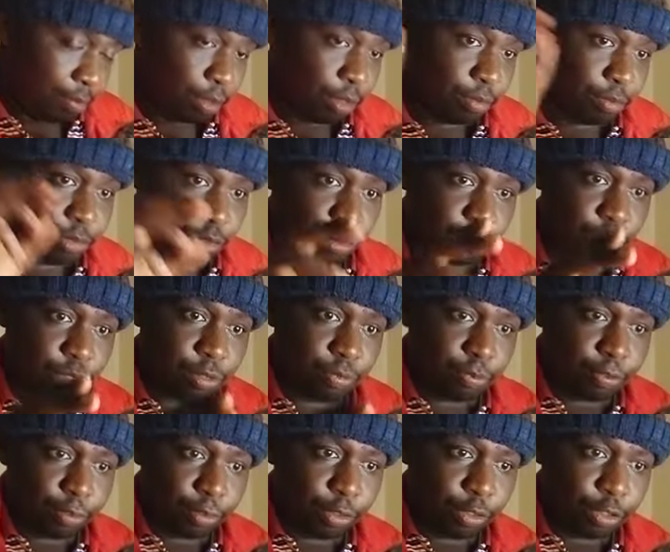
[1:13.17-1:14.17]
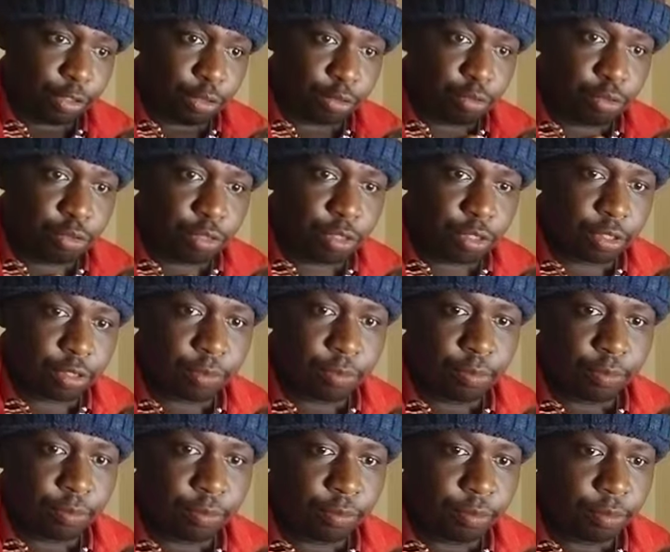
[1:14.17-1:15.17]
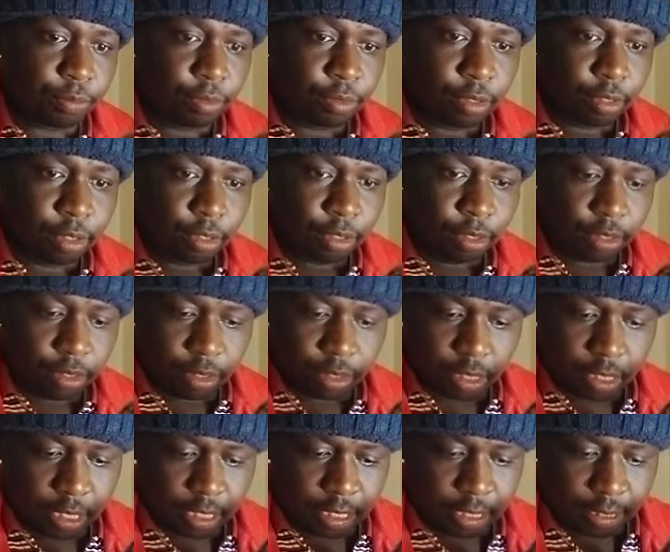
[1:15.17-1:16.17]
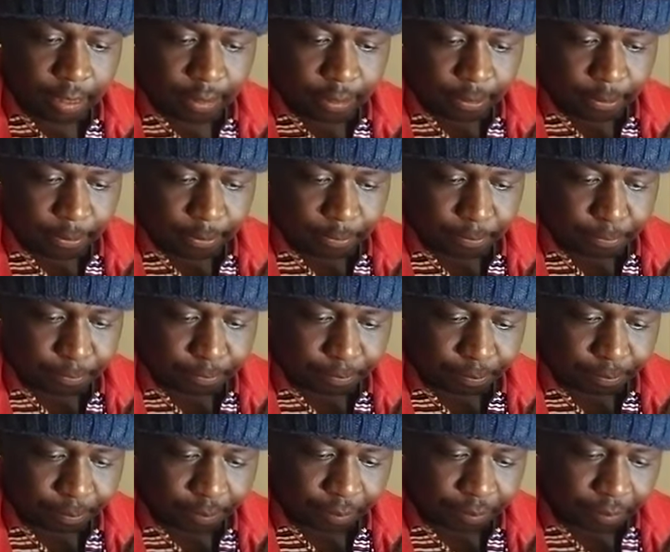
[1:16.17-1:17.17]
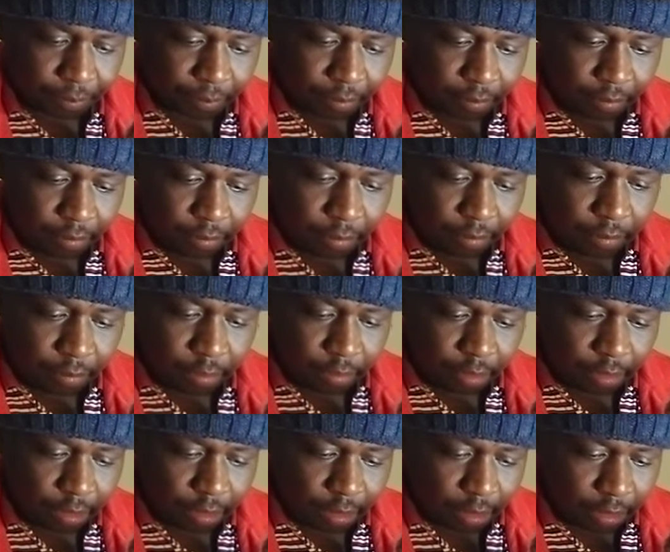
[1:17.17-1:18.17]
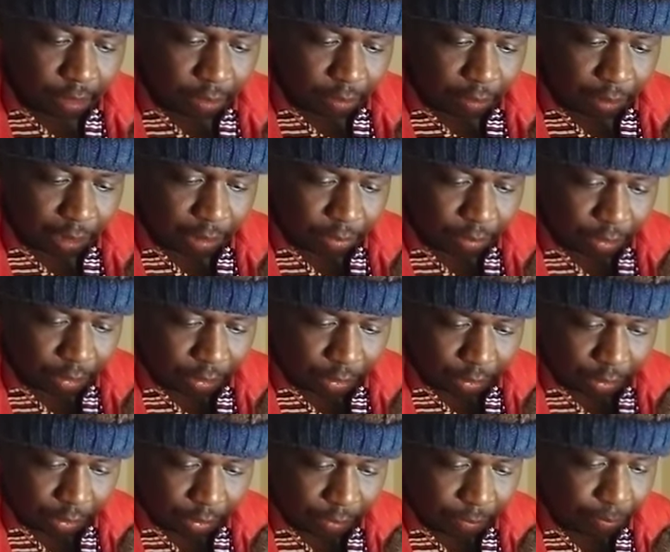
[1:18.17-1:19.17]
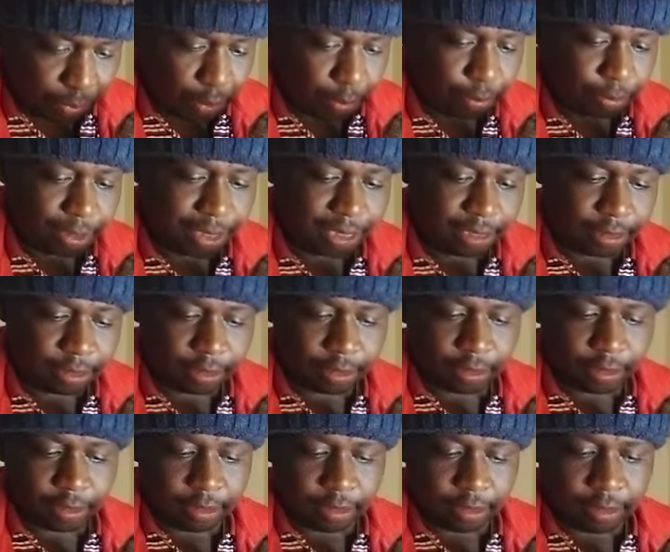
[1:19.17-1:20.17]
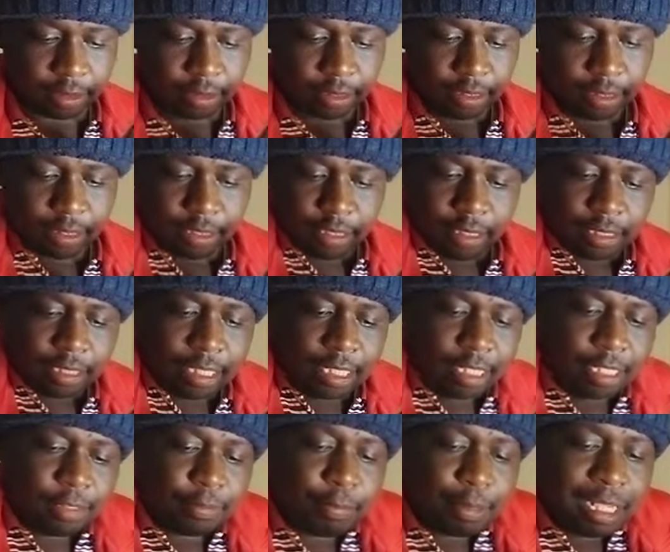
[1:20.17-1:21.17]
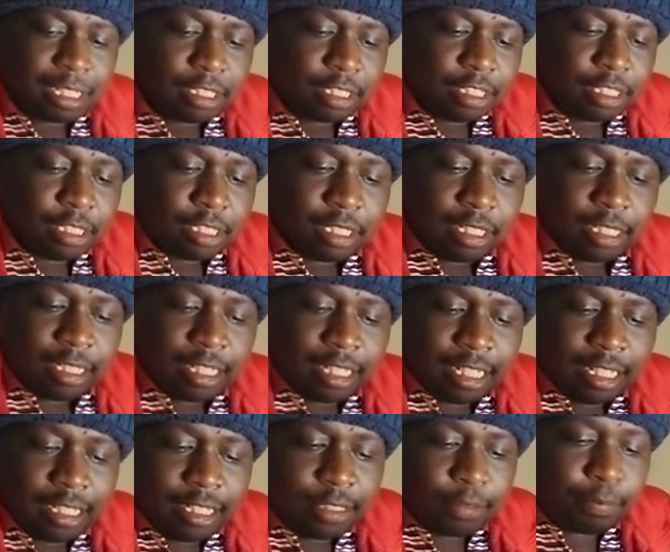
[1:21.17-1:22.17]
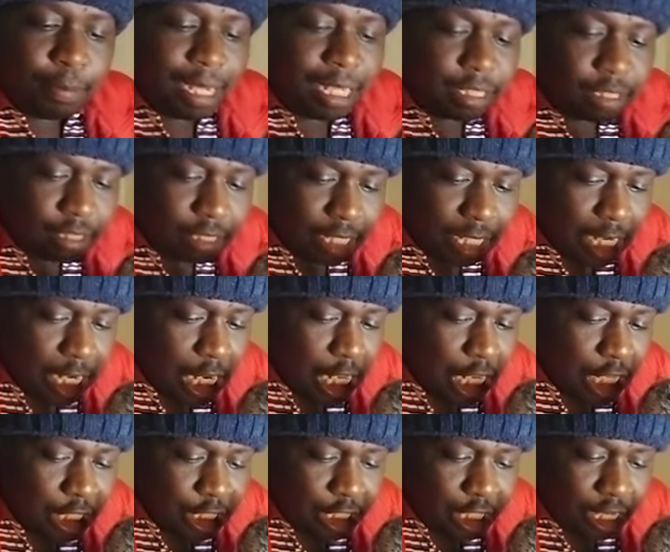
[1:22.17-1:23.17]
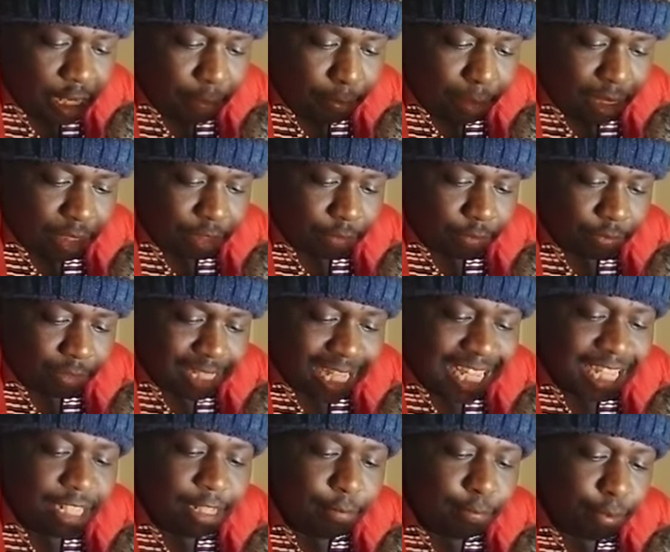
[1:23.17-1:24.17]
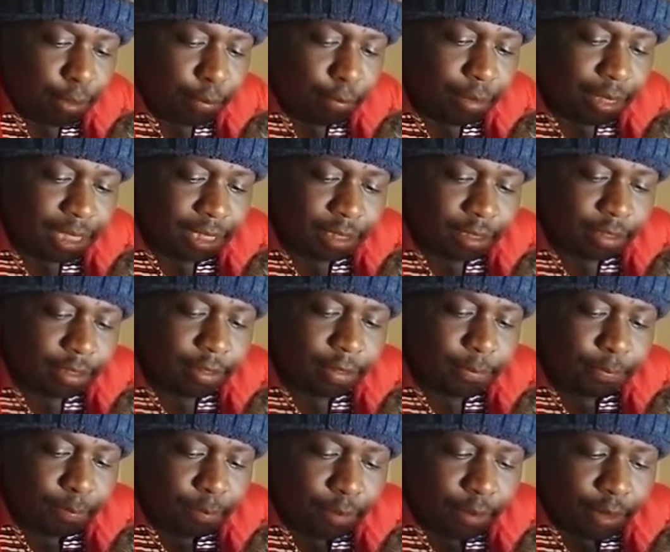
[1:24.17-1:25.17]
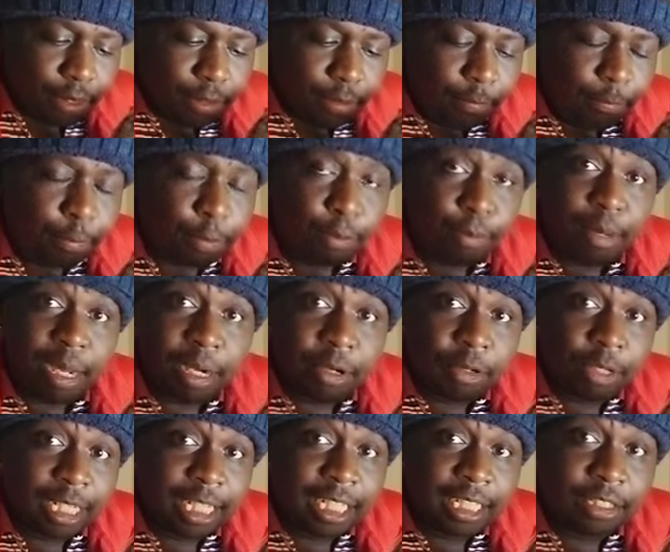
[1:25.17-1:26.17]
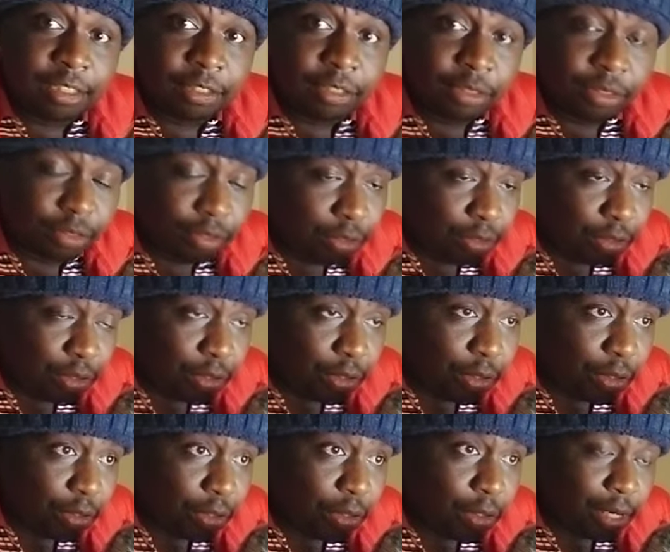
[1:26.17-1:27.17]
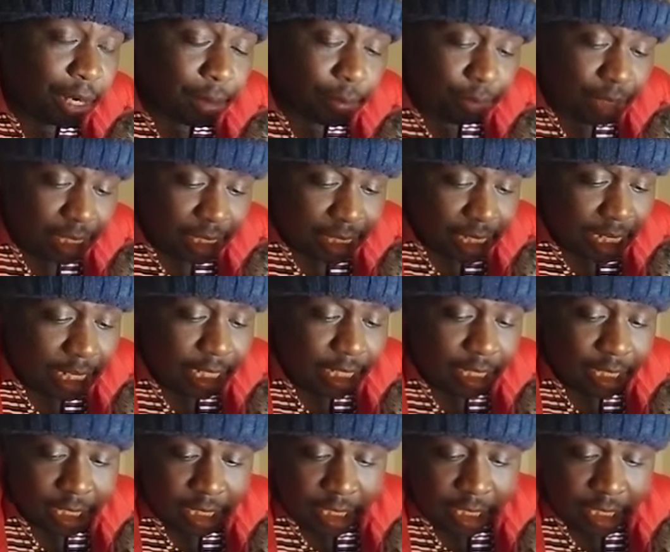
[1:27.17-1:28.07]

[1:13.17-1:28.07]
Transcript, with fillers: bombs which produce um, what we call bomblets. They dispatch they disperse large numbers of tiny bomblets from a rocket or a missile